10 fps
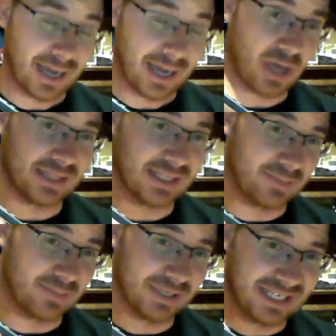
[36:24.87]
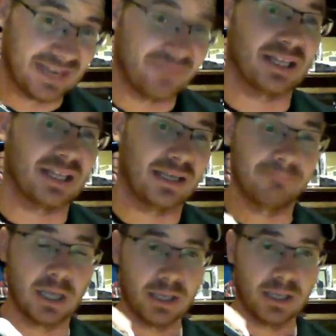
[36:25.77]
bought this specifically
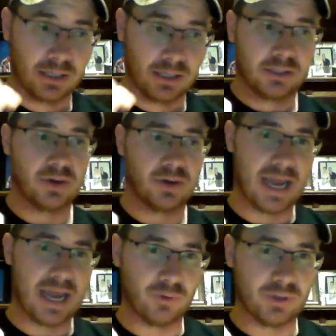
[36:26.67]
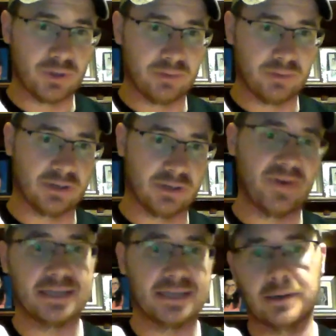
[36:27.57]
so I'd have one that was a little
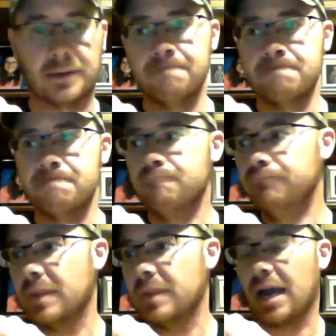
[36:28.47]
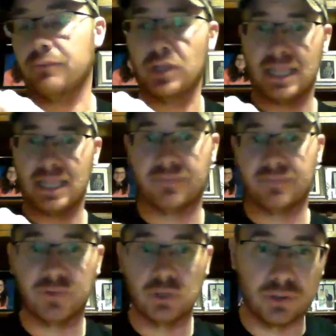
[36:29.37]
faster. I really like
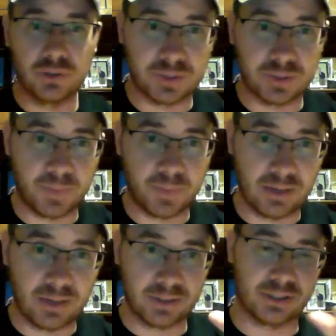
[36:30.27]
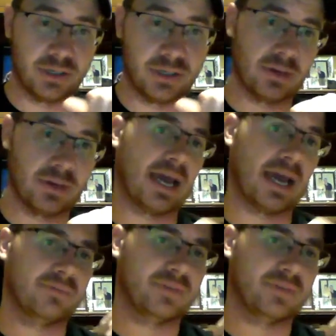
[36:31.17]
Pflueger spinning reels too. I have